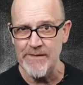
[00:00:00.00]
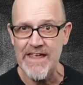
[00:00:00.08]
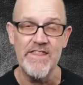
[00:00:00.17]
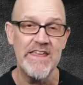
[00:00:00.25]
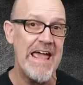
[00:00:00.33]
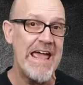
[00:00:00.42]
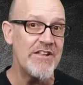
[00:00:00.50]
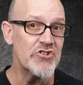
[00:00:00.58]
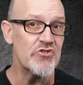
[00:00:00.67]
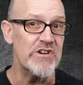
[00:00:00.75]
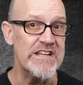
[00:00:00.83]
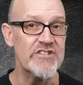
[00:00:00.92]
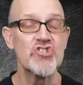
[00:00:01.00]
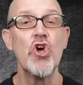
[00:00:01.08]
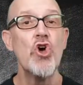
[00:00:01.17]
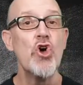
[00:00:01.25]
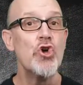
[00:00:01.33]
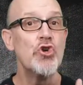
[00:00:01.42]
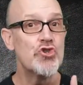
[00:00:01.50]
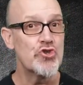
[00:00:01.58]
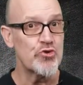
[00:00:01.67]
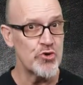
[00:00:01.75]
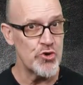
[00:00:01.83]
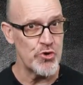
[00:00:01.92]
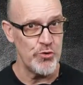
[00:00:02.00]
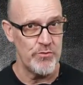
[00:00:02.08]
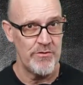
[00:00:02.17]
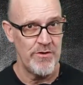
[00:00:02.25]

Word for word: And the answer is true.